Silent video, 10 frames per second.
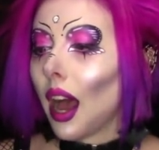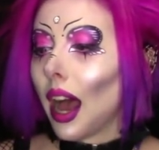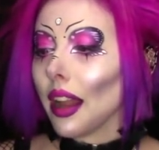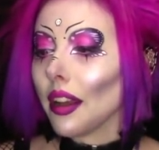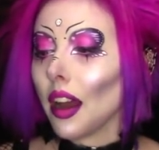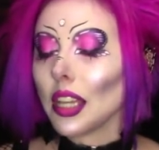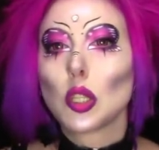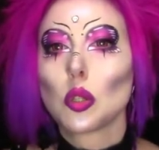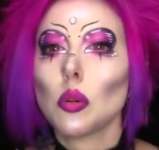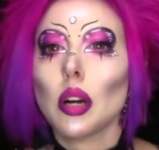and I
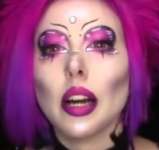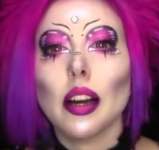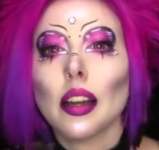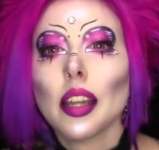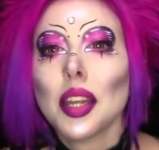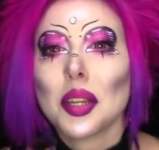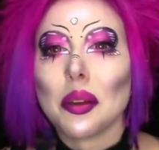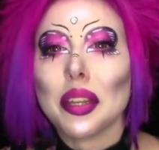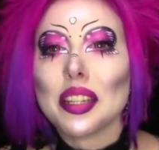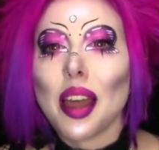saw her
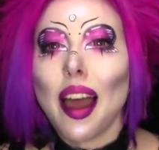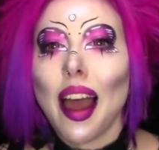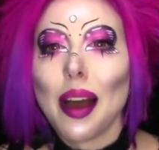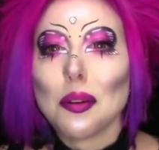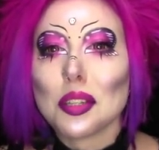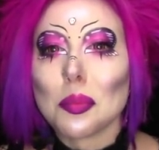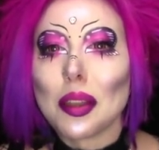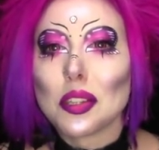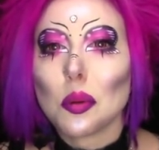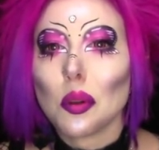going into her house
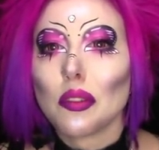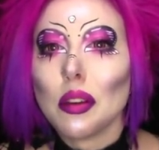about 2 or